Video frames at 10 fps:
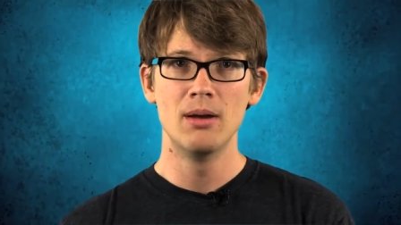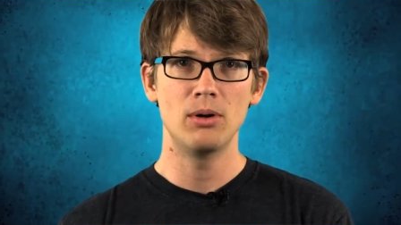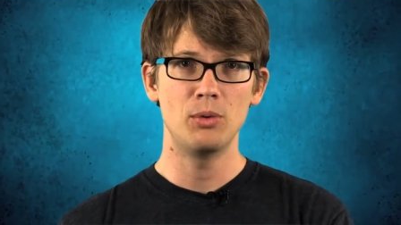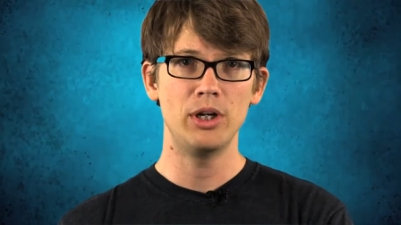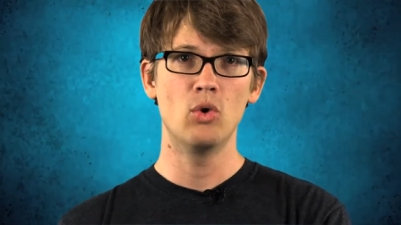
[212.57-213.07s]

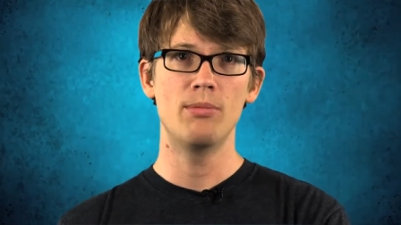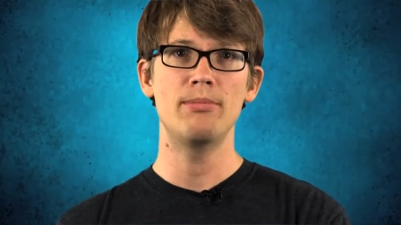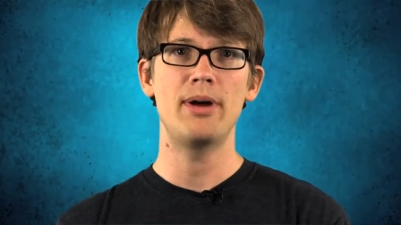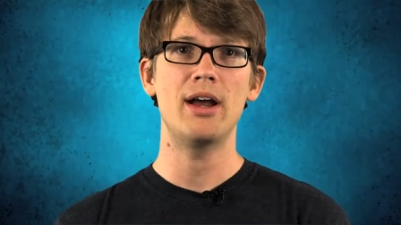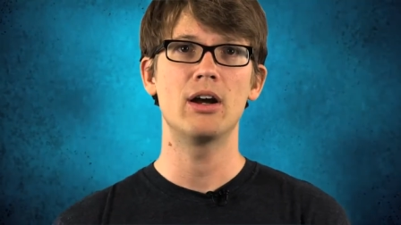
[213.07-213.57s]
but when he warmed
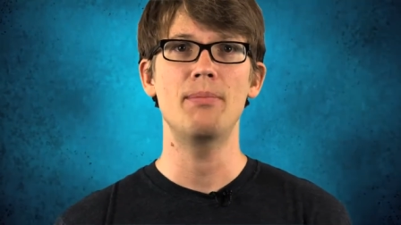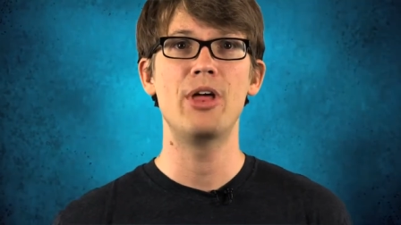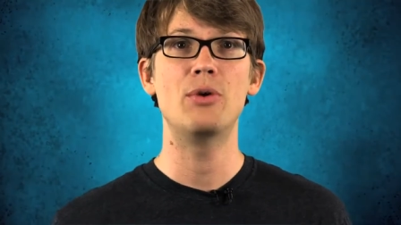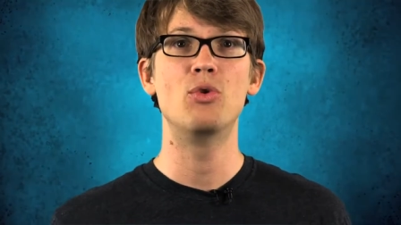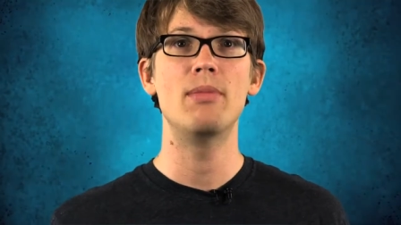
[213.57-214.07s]
them back up,
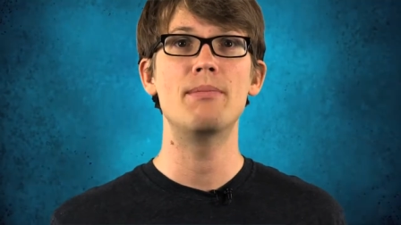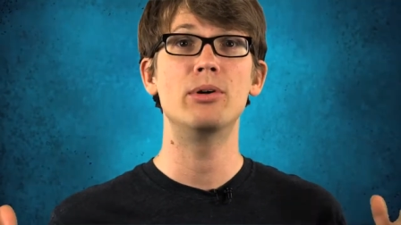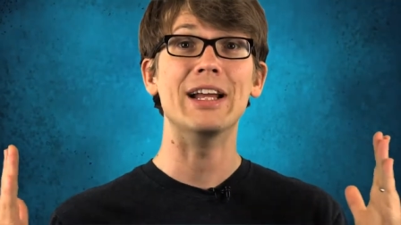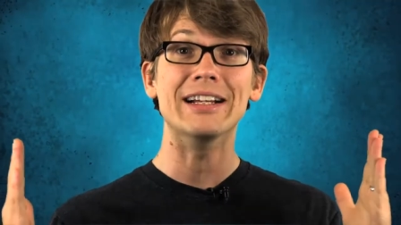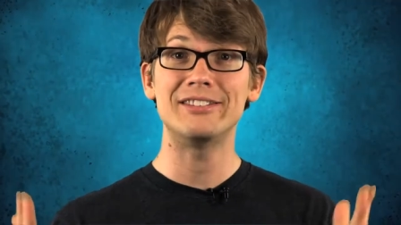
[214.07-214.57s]
they'd
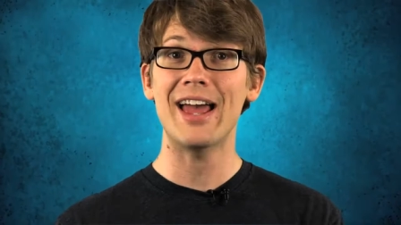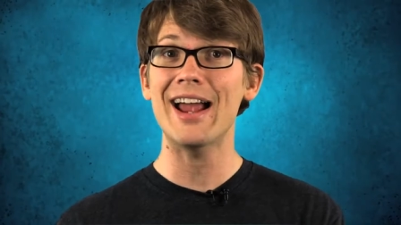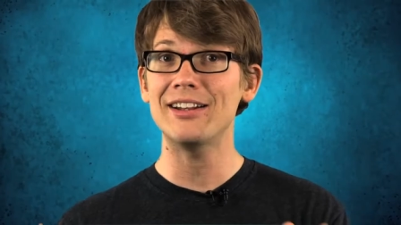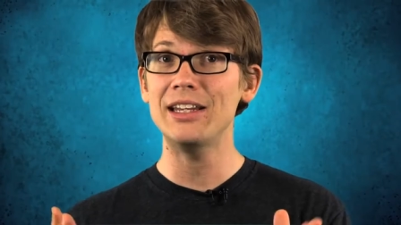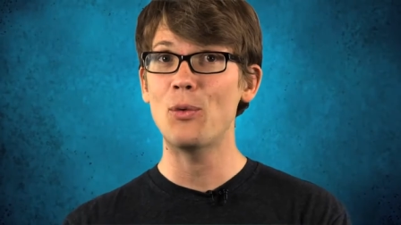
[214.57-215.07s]
remember
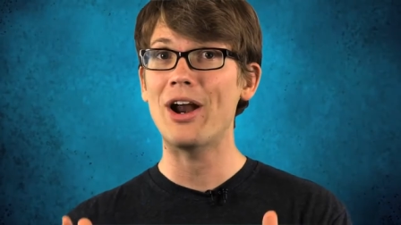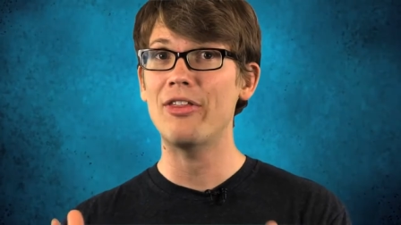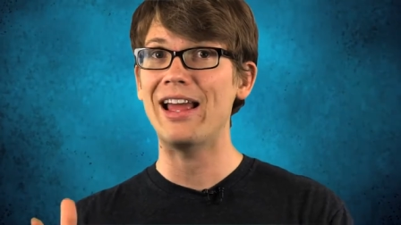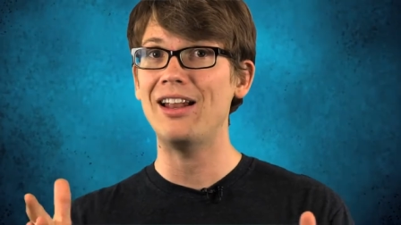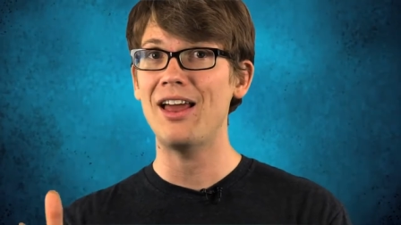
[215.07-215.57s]
exactly where
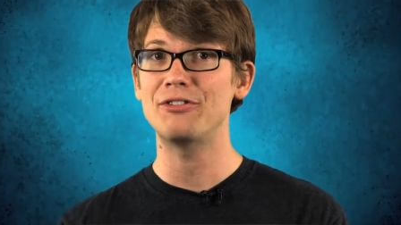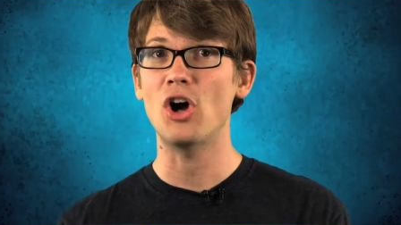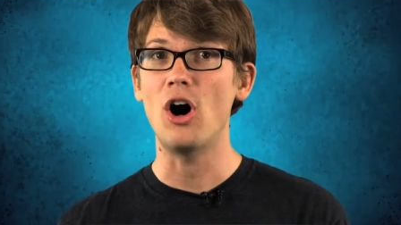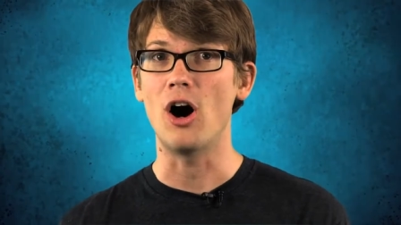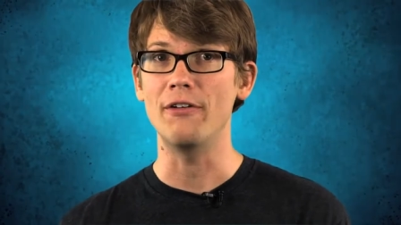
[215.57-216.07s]
they left
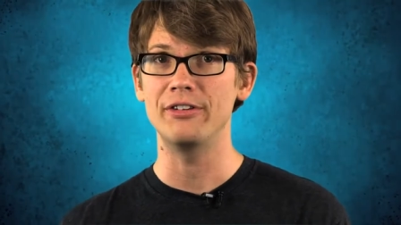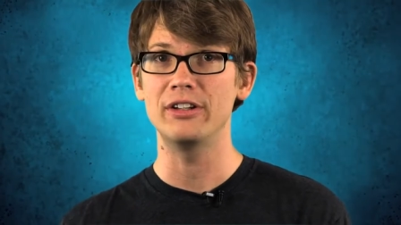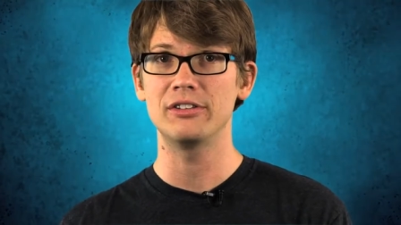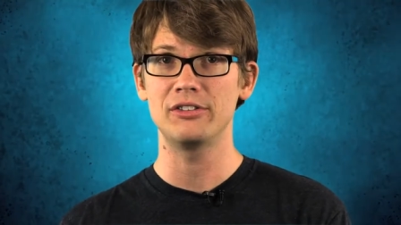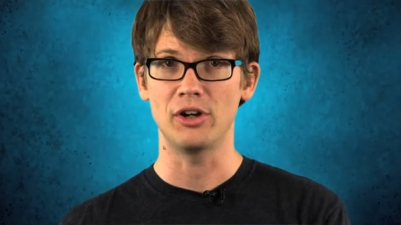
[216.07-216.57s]
off
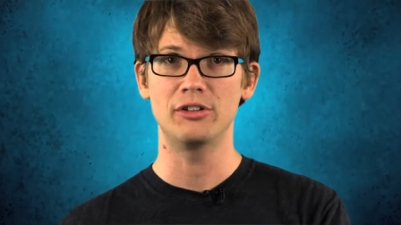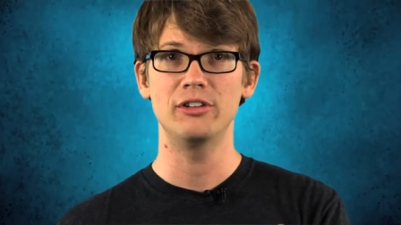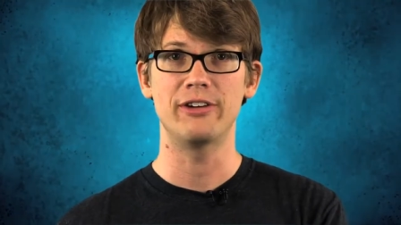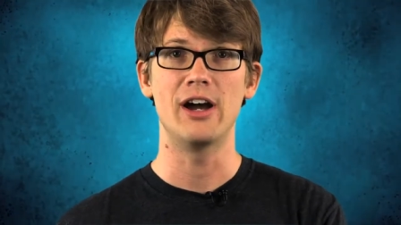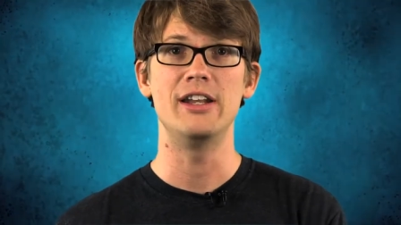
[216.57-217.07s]
and start
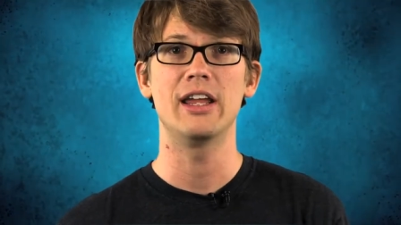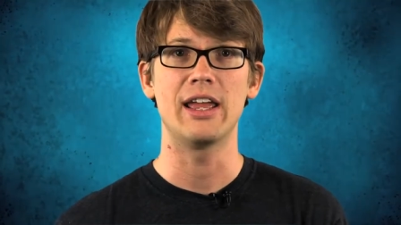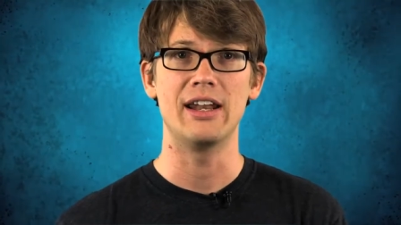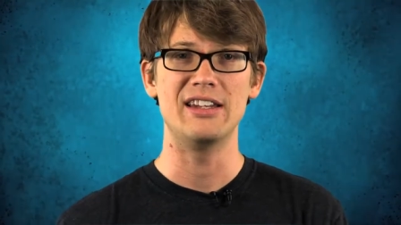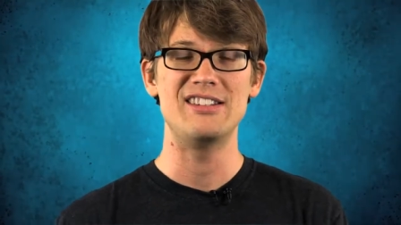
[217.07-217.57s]
dividing
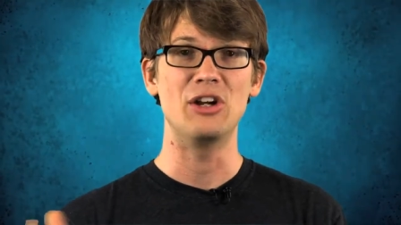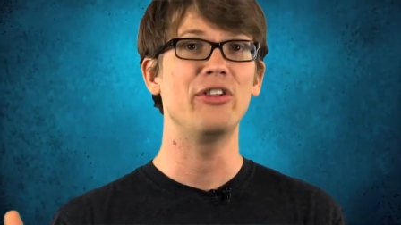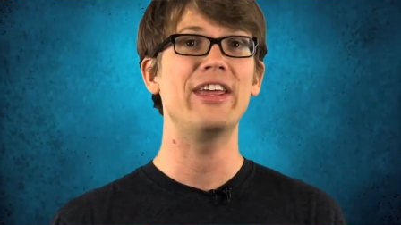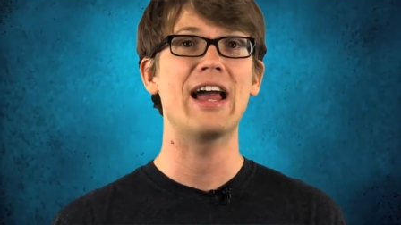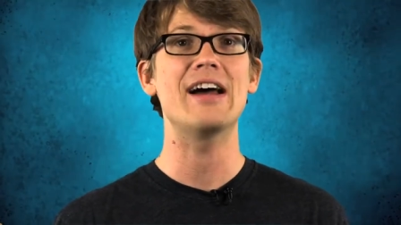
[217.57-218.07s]
again until
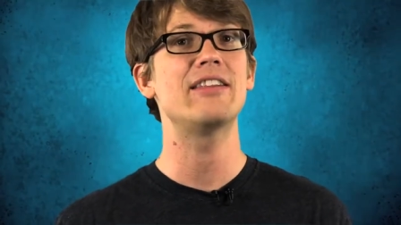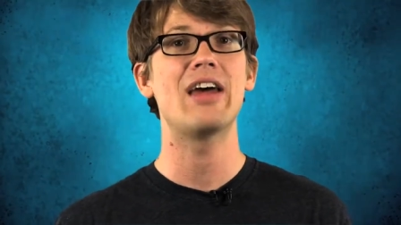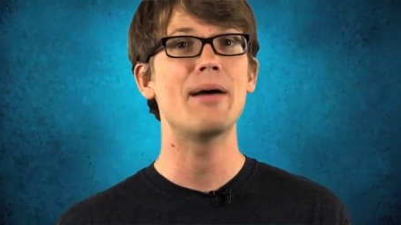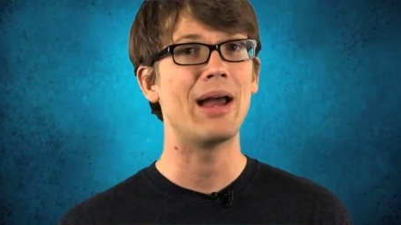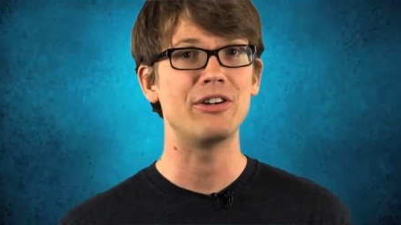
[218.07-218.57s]
they got to
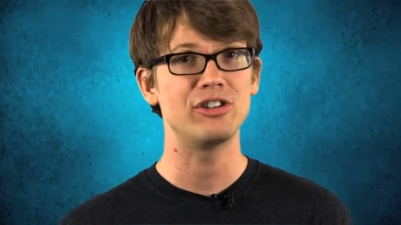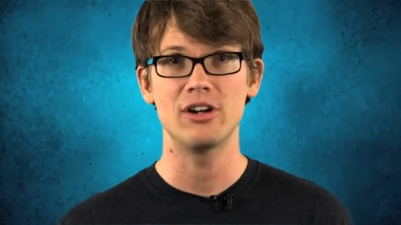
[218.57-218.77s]
that magic